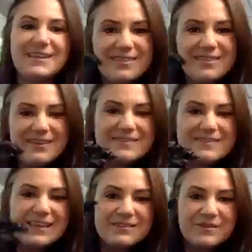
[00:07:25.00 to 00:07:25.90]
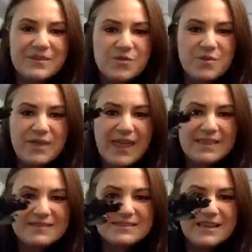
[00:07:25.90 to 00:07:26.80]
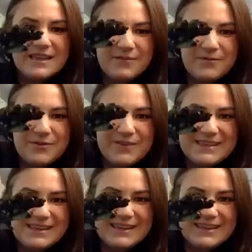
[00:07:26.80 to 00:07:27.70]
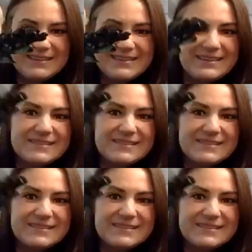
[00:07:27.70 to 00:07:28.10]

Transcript: this little suitcase for seeds.